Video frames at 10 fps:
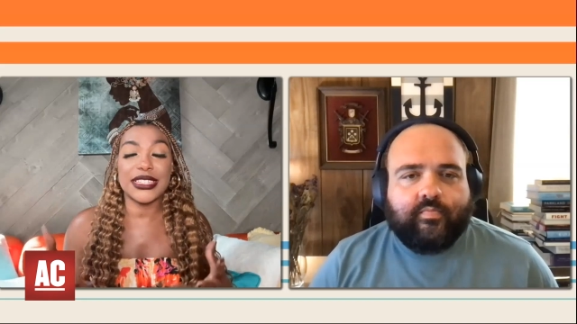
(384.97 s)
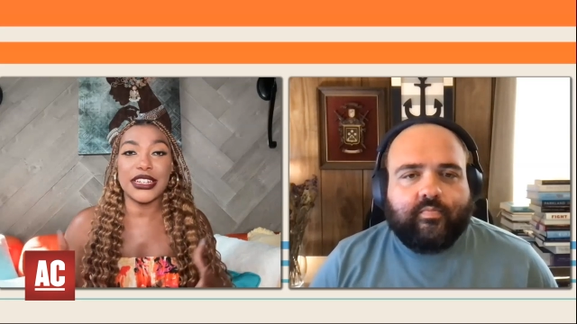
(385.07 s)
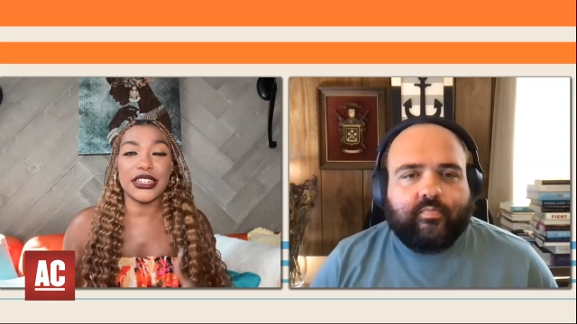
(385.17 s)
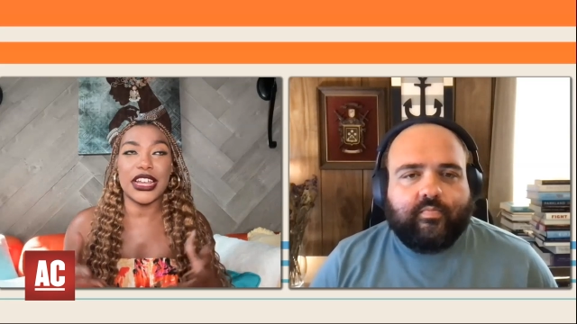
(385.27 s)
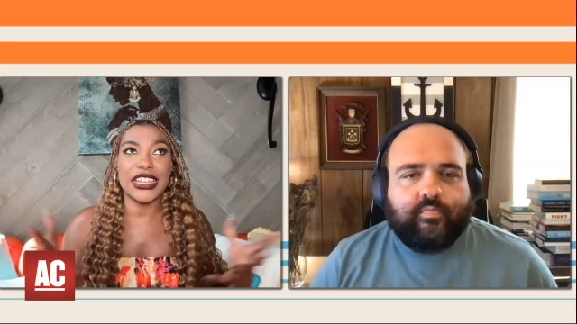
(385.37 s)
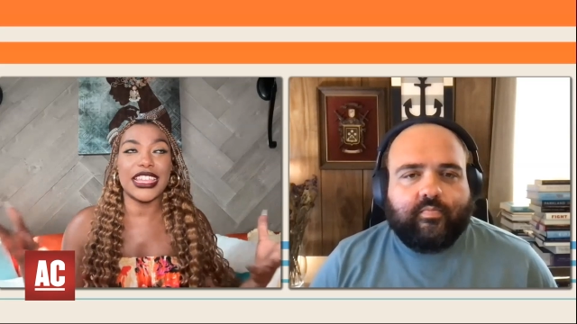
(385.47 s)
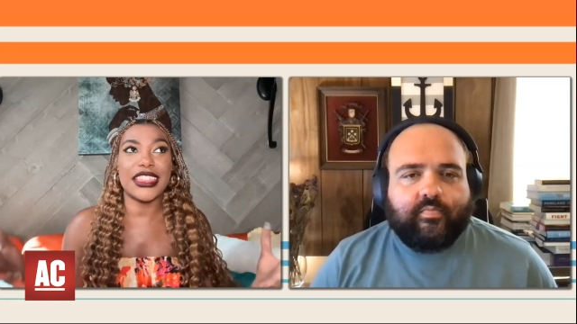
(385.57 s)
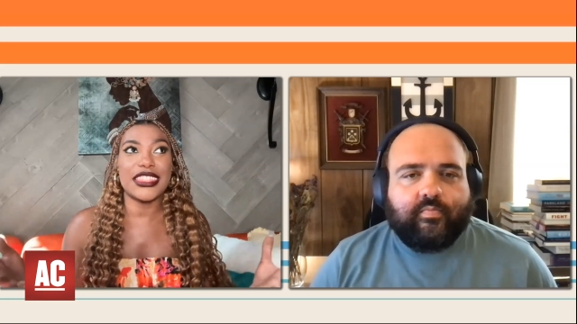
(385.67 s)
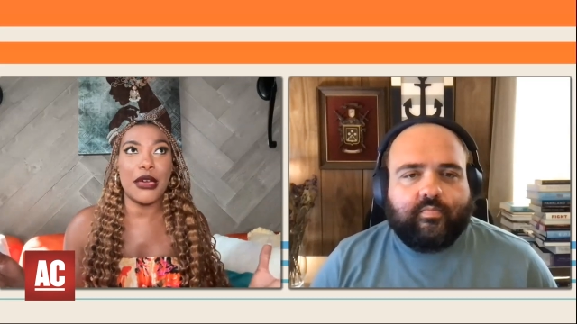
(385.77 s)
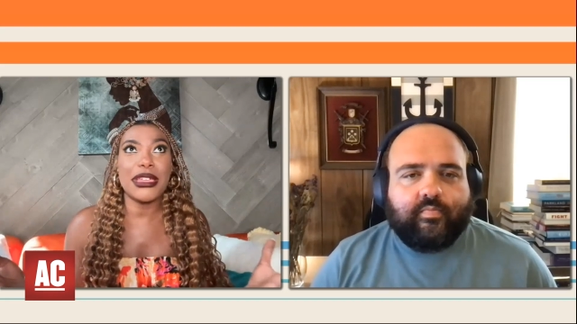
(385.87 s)
Speaker 1: senator and,
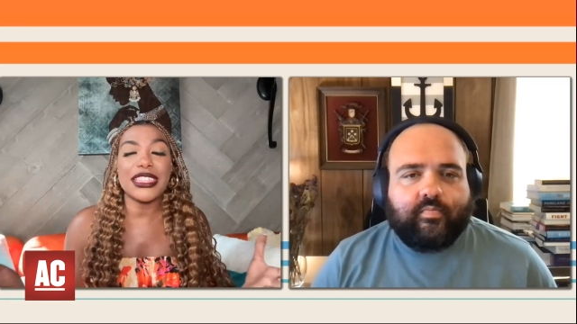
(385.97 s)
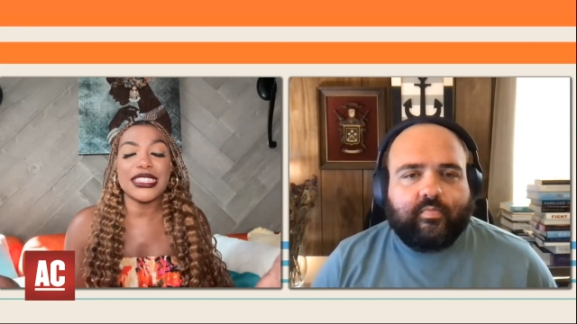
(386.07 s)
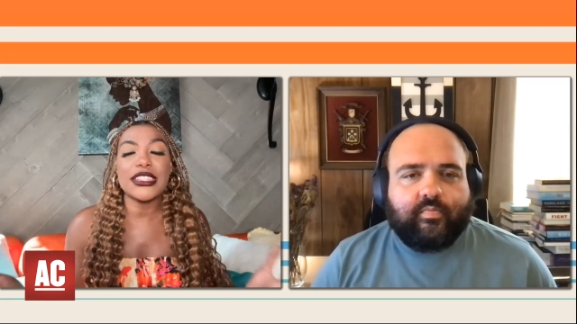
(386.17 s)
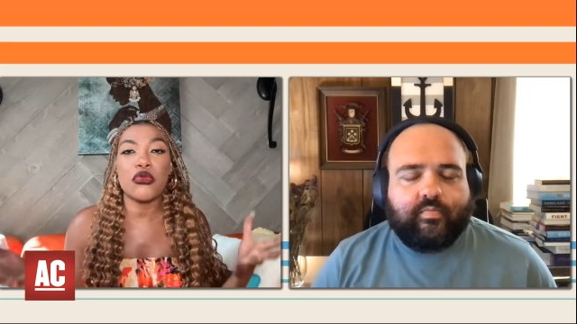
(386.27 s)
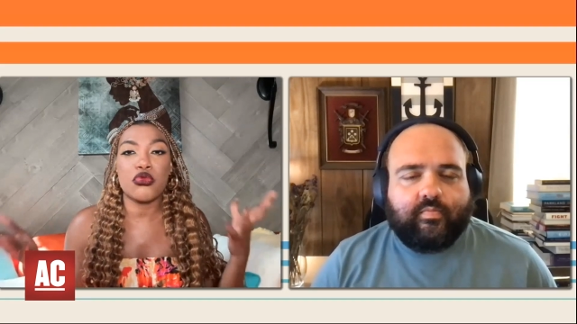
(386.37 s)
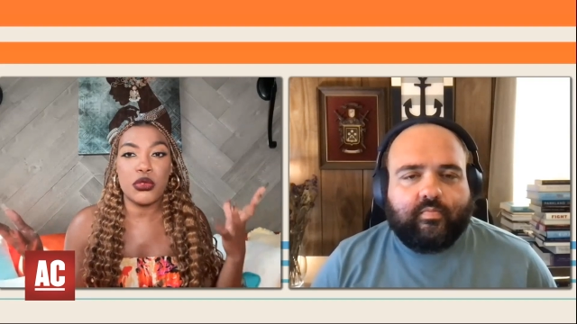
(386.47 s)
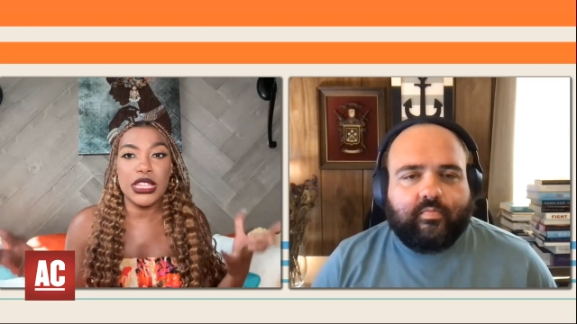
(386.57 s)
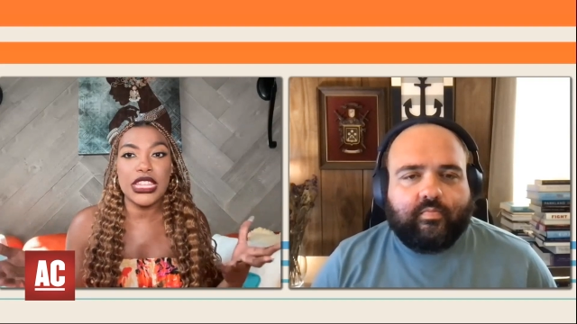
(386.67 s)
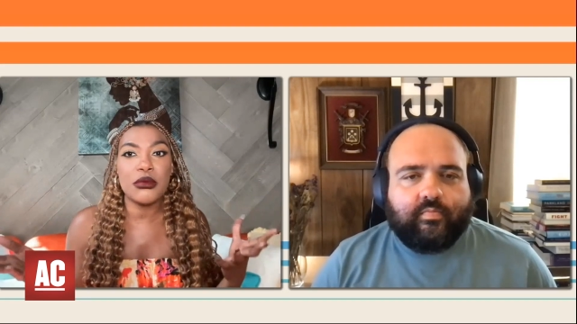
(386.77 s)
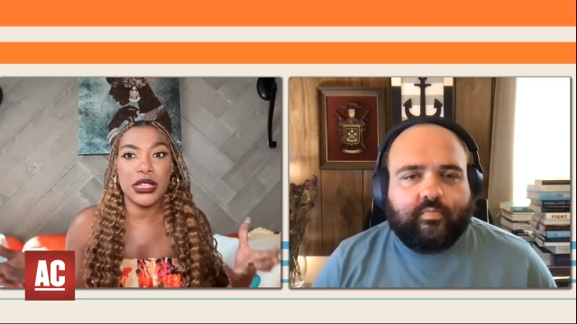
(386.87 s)
and i mean this is a
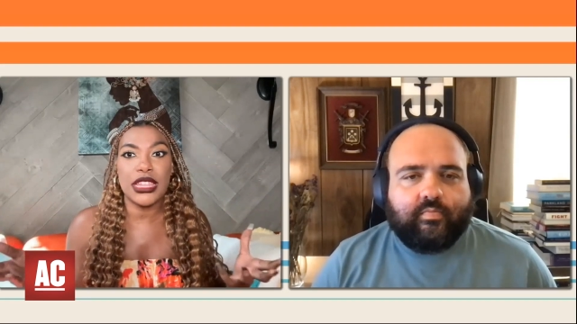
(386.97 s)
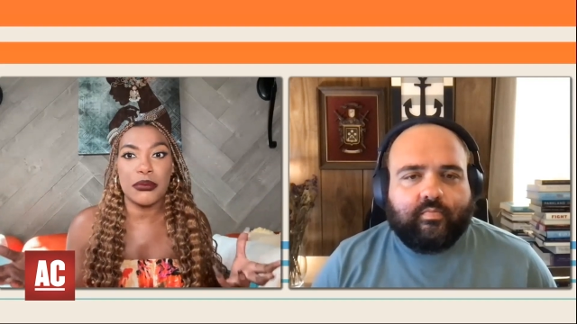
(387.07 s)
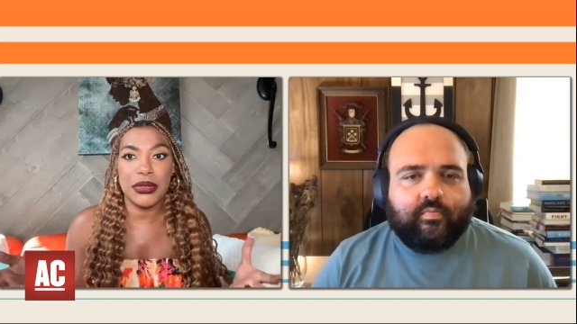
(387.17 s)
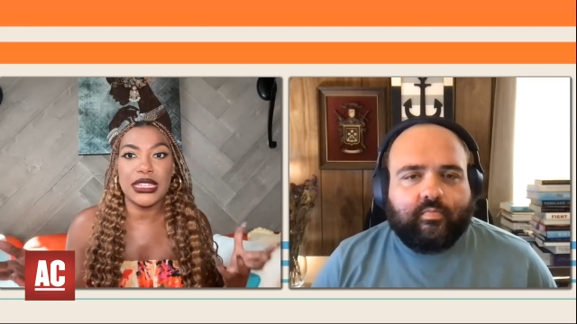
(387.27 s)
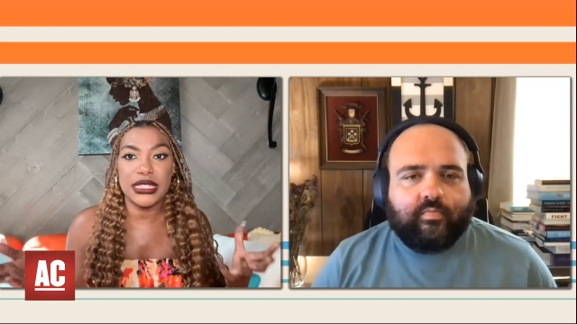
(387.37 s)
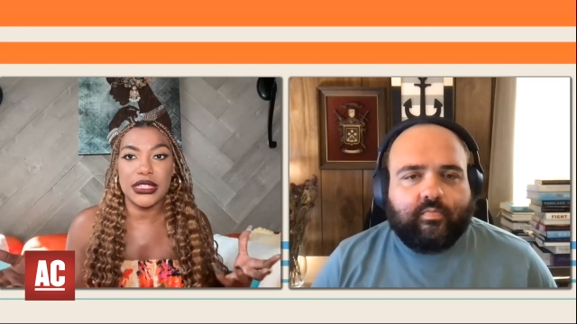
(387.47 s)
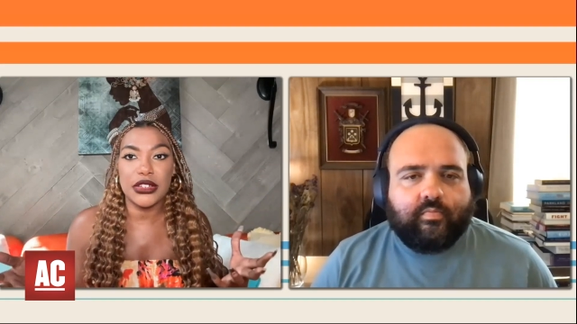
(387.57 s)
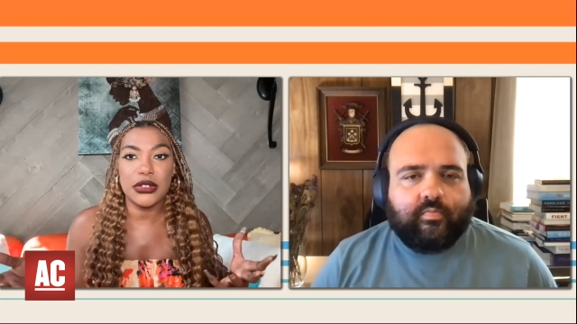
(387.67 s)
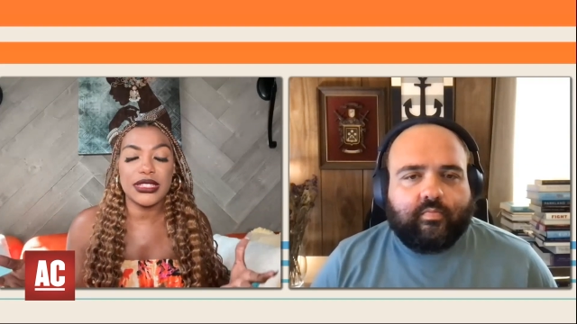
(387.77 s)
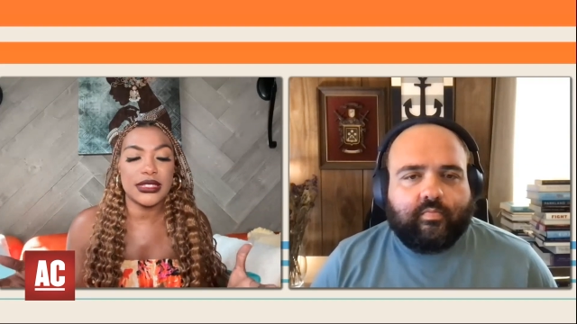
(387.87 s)
really really big
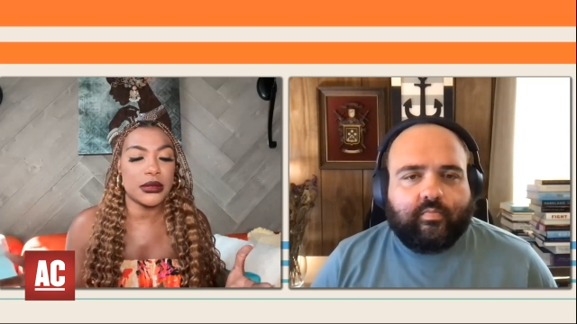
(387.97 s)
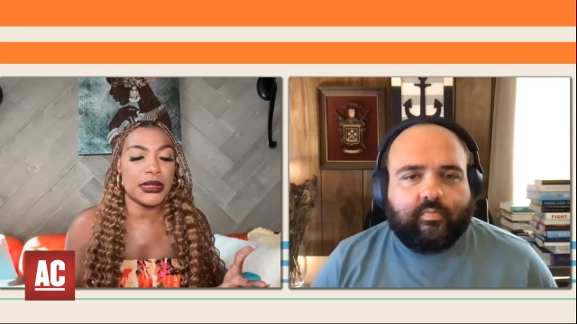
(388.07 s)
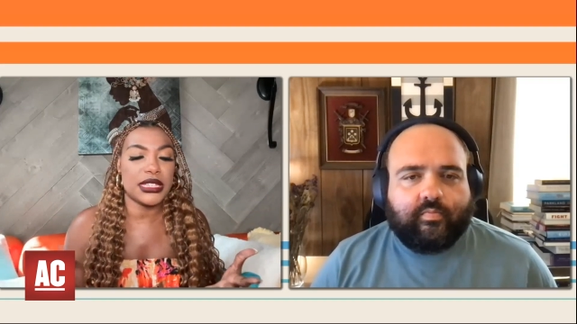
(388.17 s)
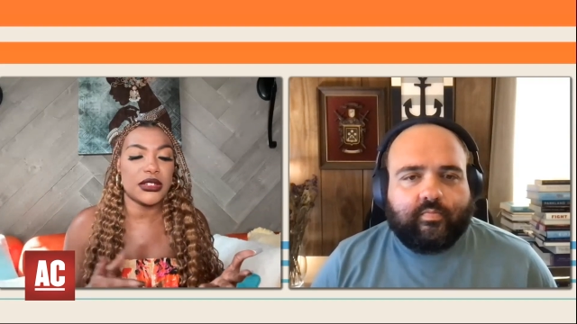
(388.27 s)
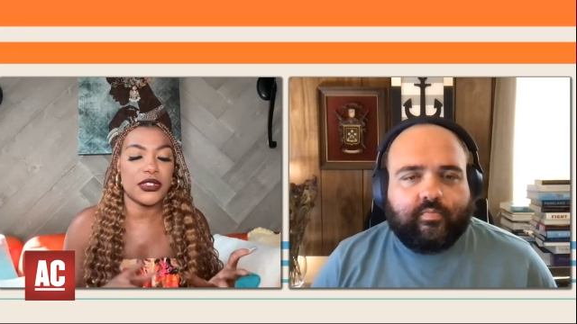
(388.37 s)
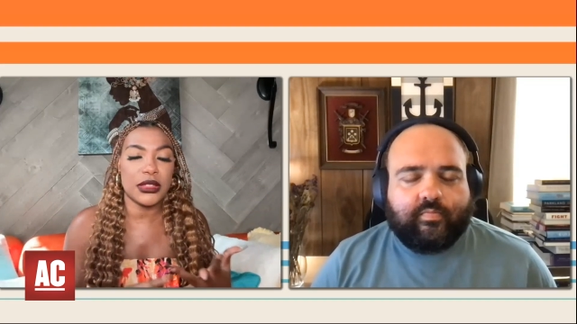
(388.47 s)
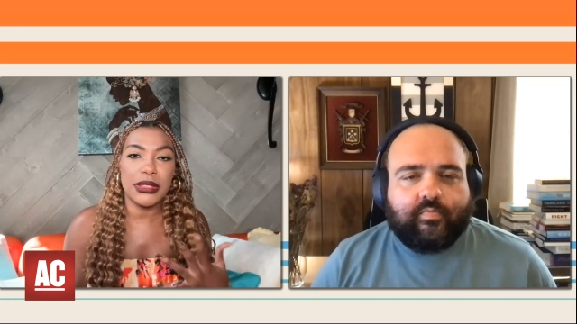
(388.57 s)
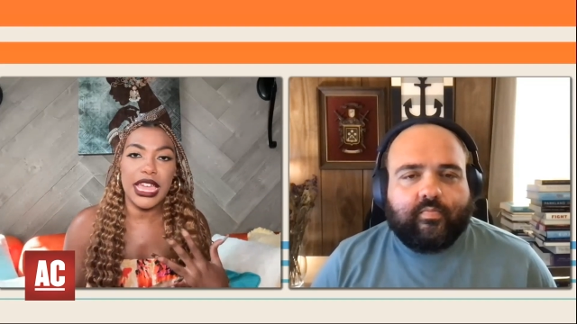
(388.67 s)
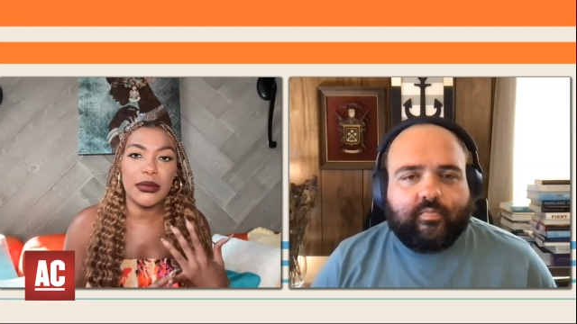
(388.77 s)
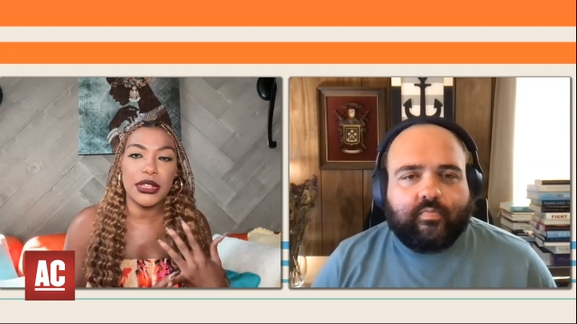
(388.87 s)
deal this is a big deal for the
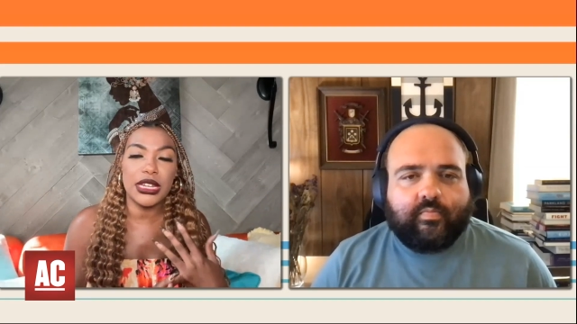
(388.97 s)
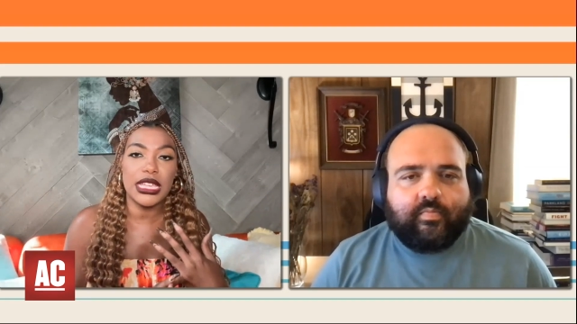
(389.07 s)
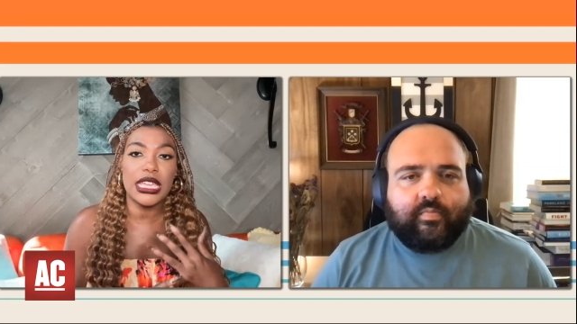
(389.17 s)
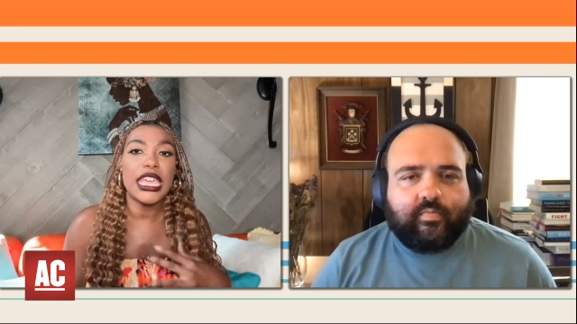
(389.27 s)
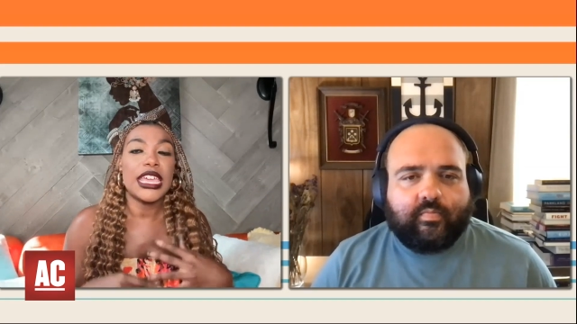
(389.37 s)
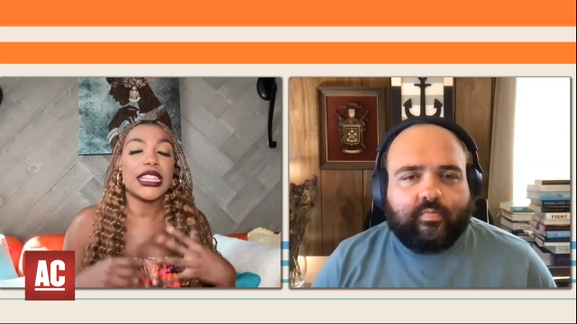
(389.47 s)
black community